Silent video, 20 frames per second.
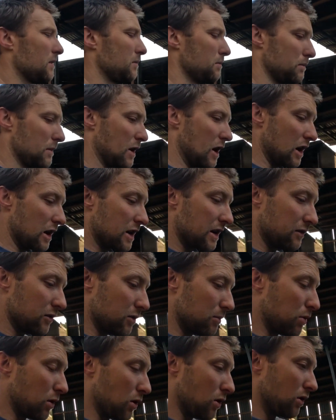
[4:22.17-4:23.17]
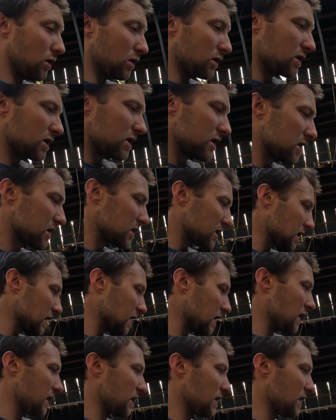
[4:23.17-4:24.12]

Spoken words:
market reports,